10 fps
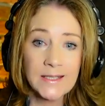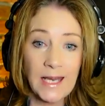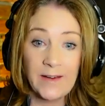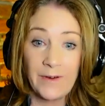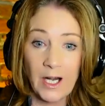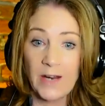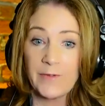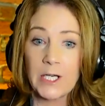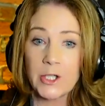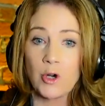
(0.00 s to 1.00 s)
a very,
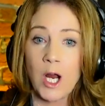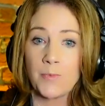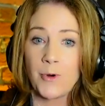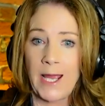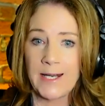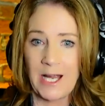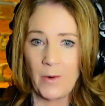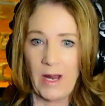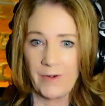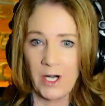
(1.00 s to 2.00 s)
very strong brand,
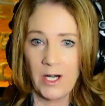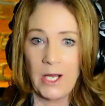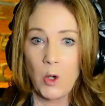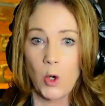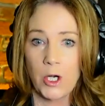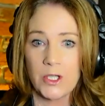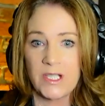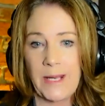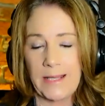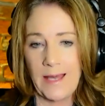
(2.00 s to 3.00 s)
however, in order
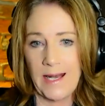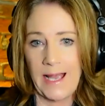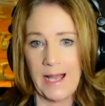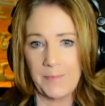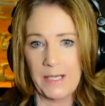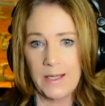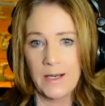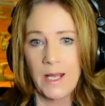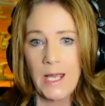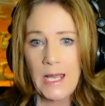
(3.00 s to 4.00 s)
to make that
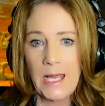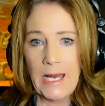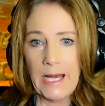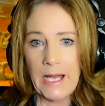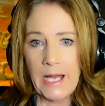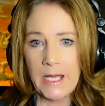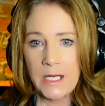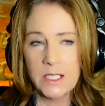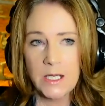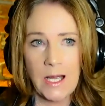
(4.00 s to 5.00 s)
happen.
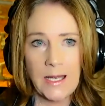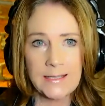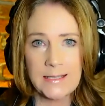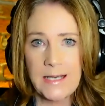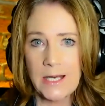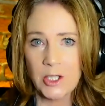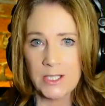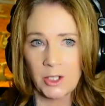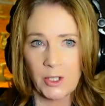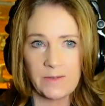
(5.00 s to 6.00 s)
And it's not
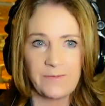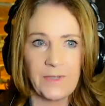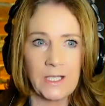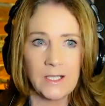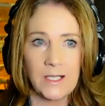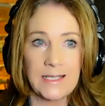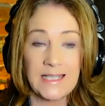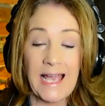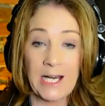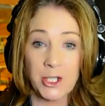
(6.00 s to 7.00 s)
just look and feel,
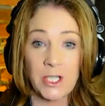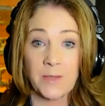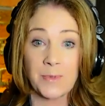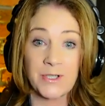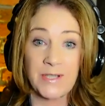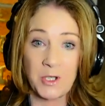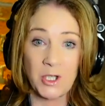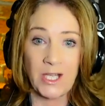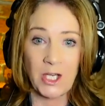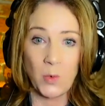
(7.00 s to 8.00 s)
it's actually the
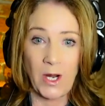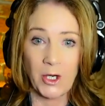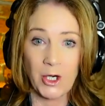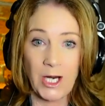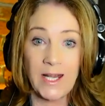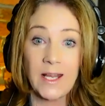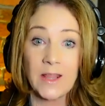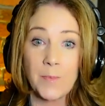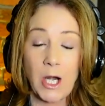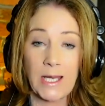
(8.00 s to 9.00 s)
perception that you want to create
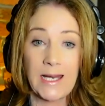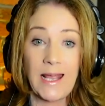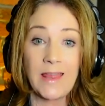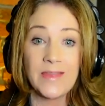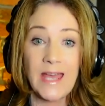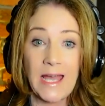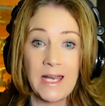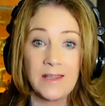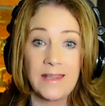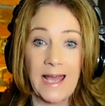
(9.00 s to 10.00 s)
in the market, and
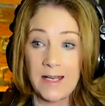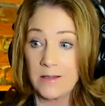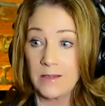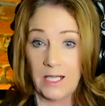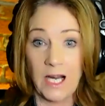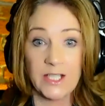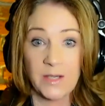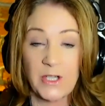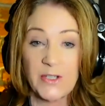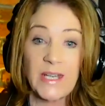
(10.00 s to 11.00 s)
then that the
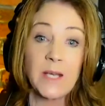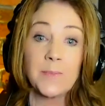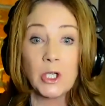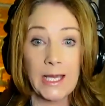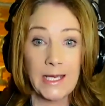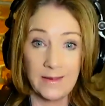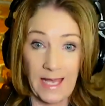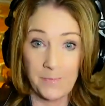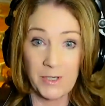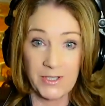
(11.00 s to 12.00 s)
customers emulate
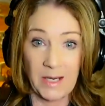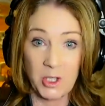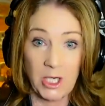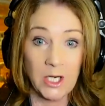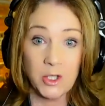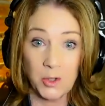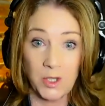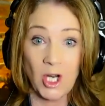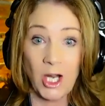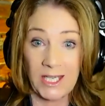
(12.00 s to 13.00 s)
that perception and do
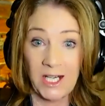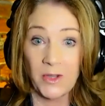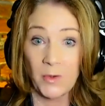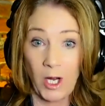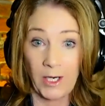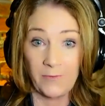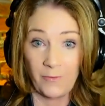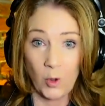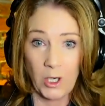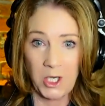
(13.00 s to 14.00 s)
the talking and the walking
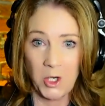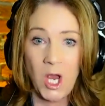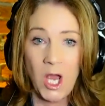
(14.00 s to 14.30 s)
for you.